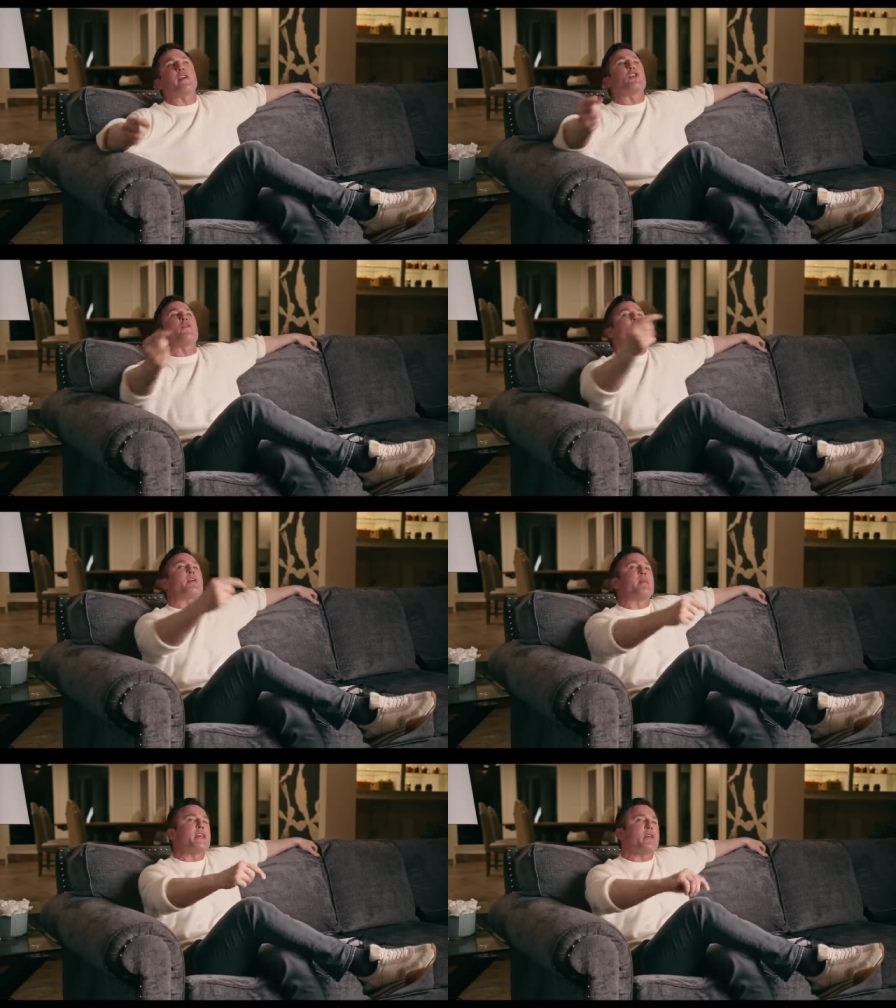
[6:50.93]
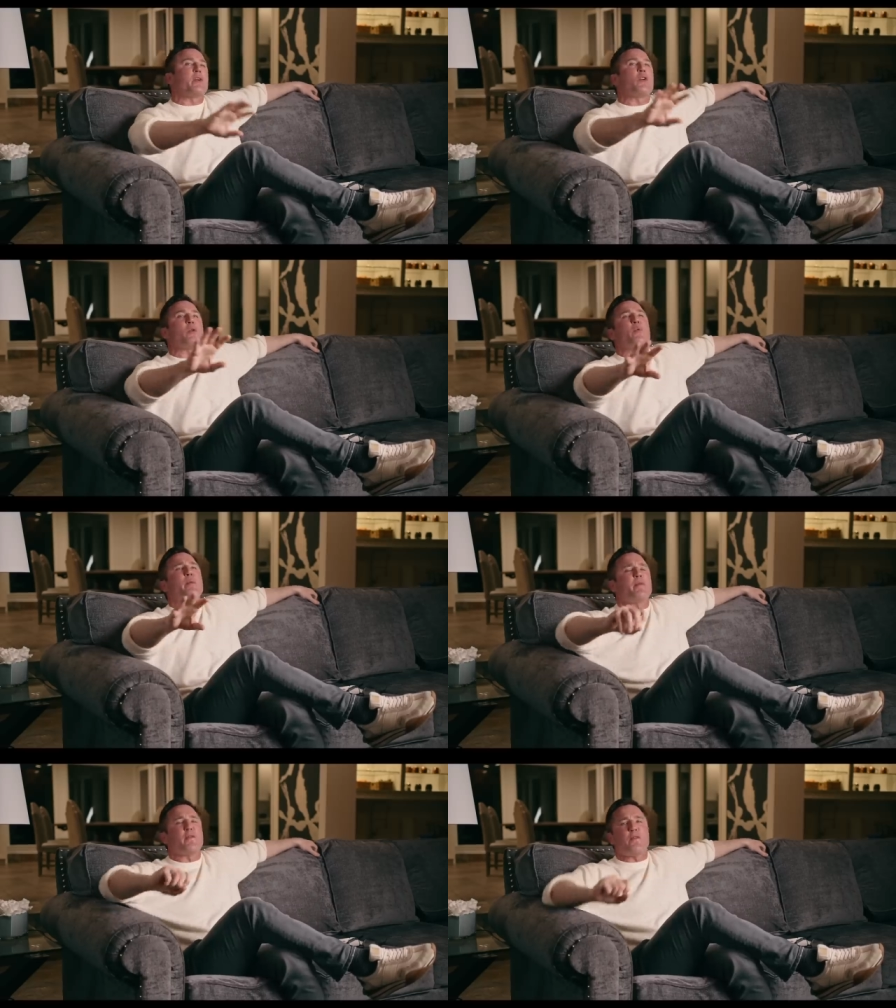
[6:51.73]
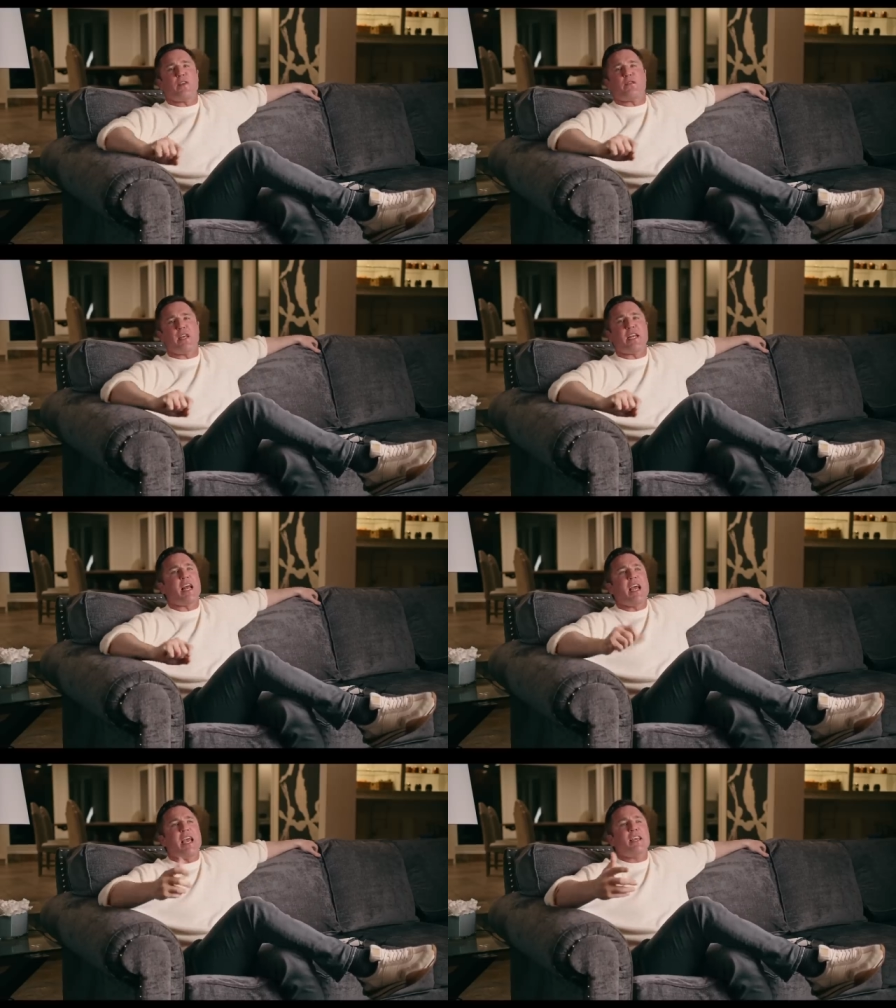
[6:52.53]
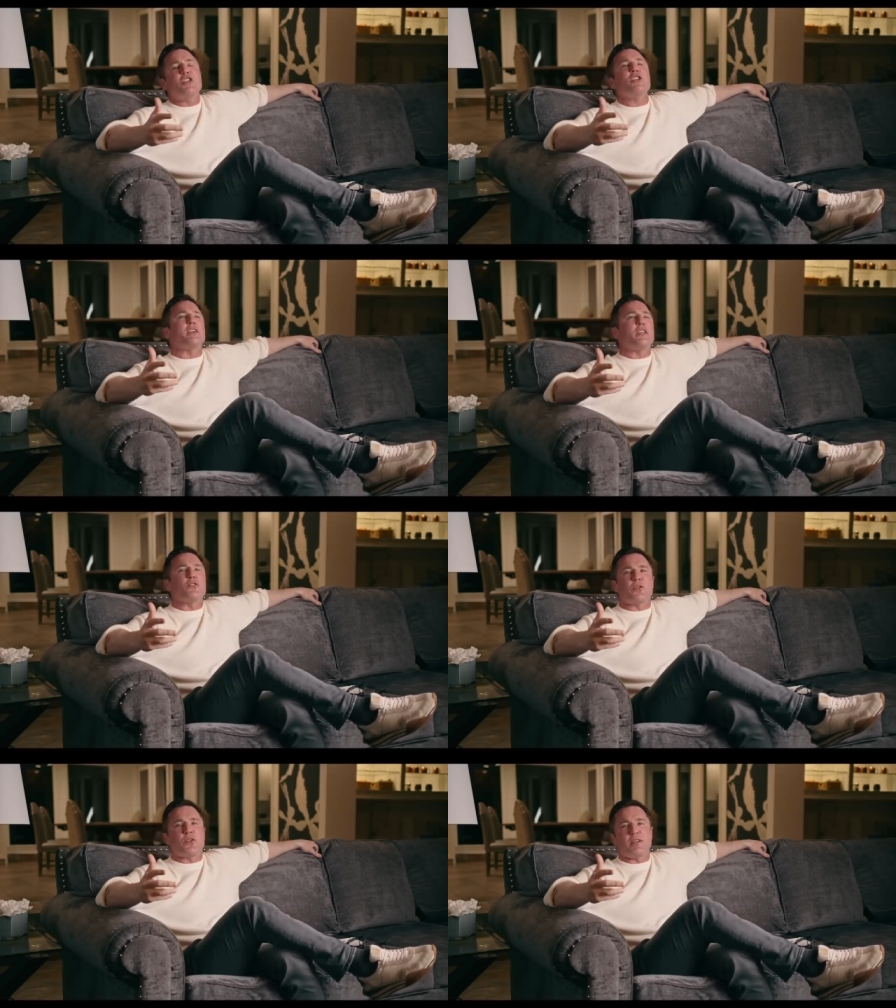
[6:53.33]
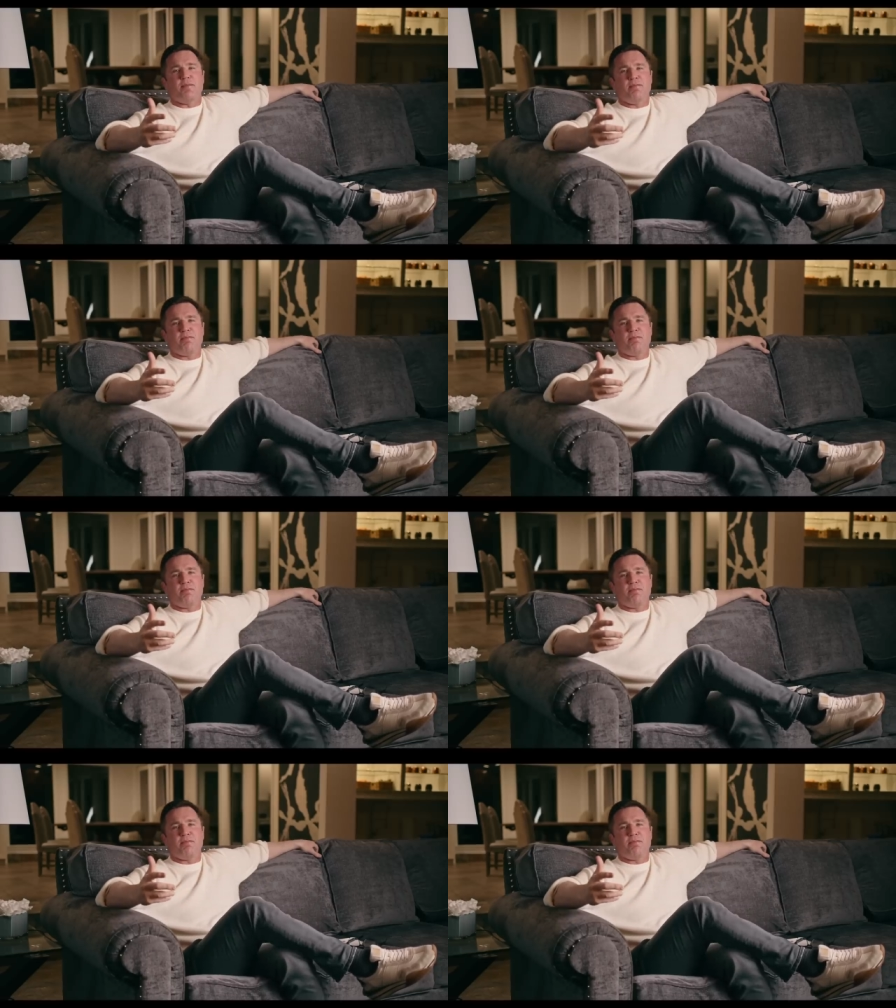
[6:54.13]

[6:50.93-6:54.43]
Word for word: He could have fought him a year ago, and it would have been for 15. And it's just interesting.